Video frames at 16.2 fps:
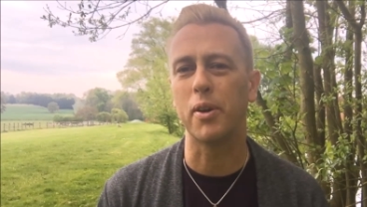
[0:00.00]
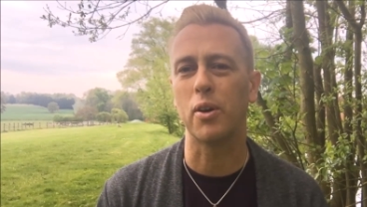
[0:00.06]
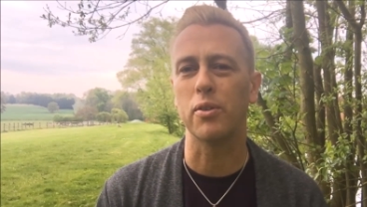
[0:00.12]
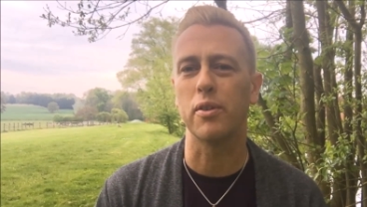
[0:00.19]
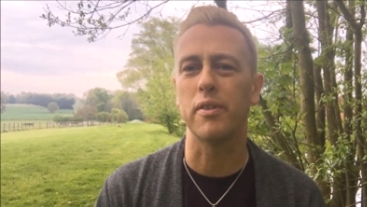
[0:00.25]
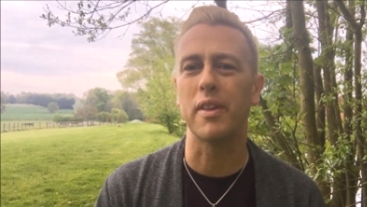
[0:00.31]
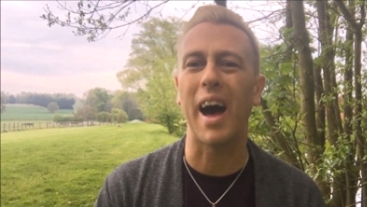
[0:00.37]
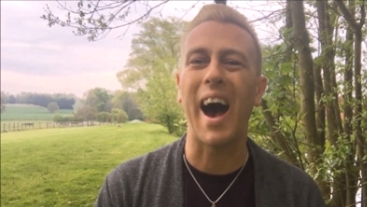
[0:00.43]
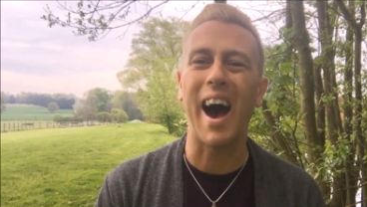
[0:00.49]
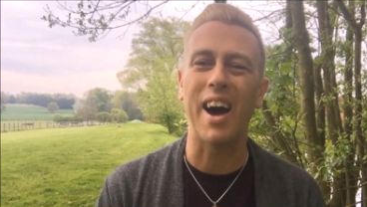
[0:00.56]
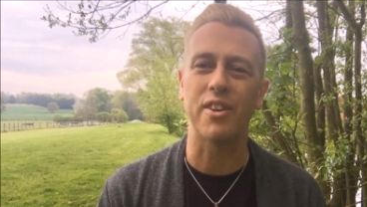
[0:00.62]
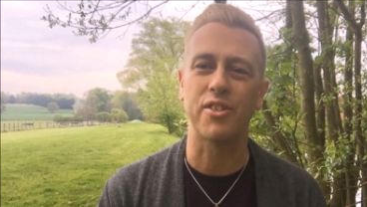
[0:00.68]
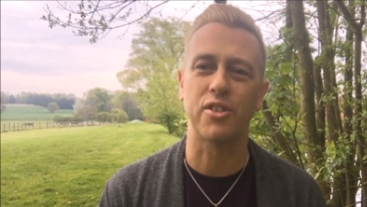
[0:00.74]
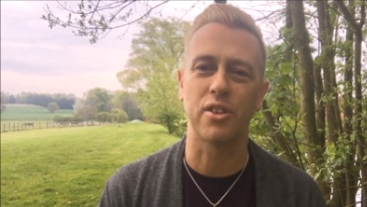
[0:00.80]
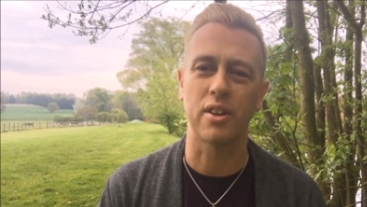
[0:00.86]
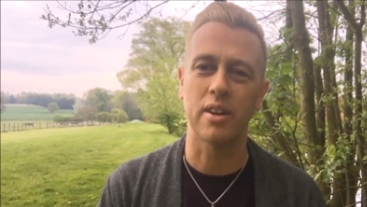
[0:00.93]
because of the
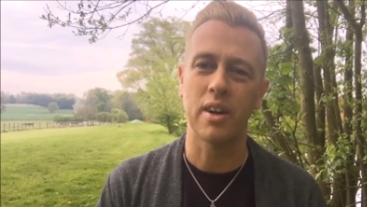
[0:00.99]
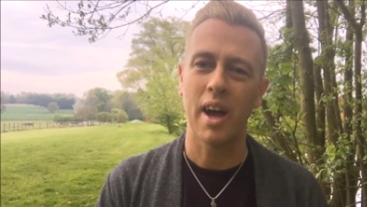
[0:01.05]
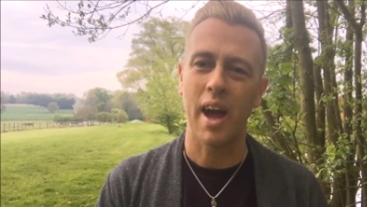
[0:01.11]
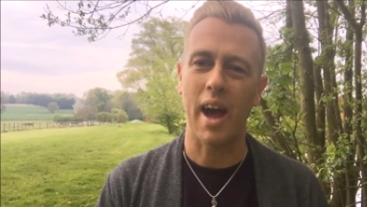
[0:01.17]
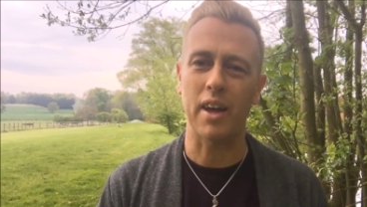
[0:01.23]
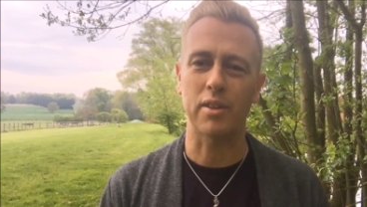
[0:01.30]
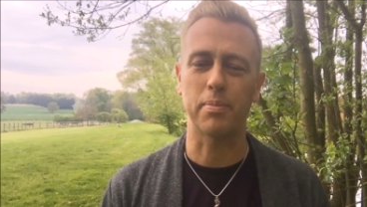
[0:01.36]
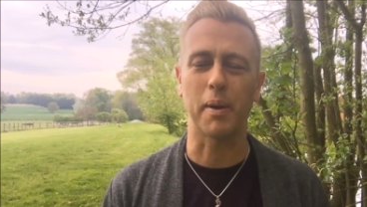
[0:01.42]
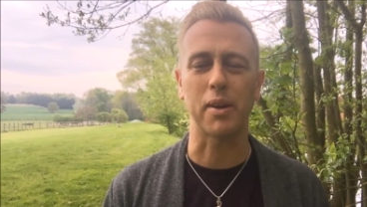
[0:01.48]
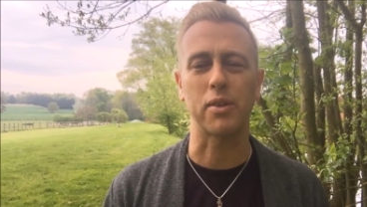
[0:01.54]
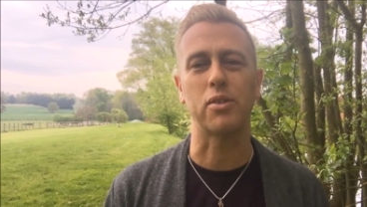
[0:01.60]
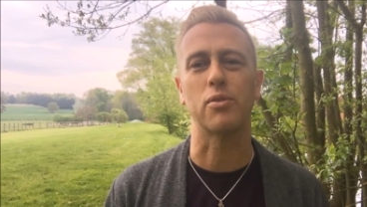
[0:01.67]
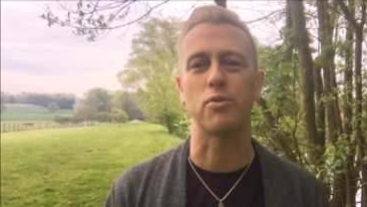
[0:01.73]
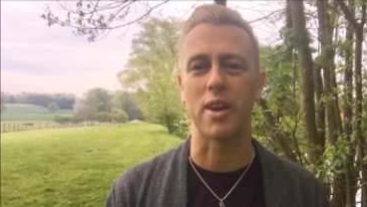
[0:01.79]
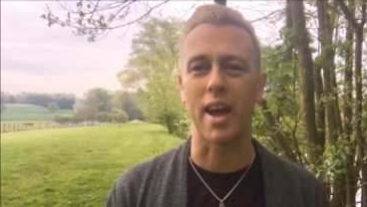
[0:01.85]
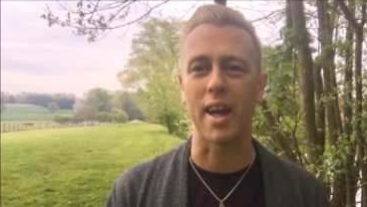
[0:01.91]
harsher
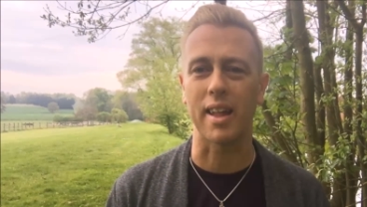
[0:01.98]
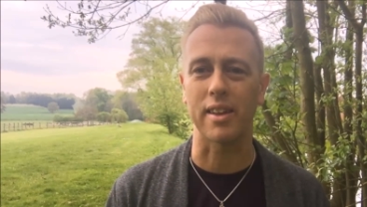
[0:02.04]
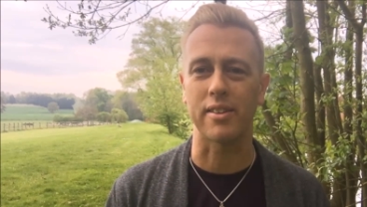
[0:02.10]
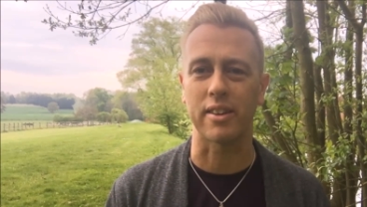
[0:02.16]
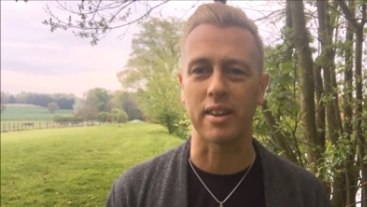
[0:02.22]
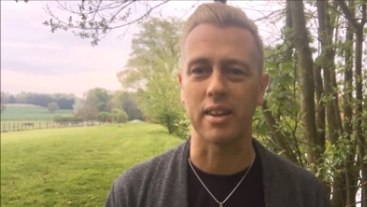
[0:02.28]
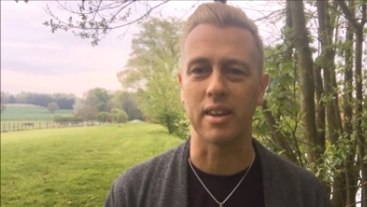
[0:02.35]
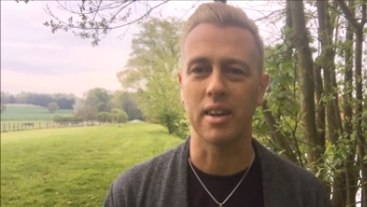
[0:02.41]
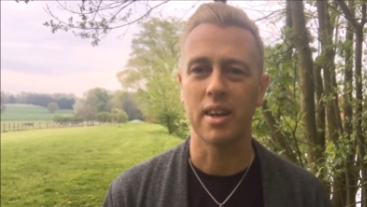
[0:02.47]
aspects of reality.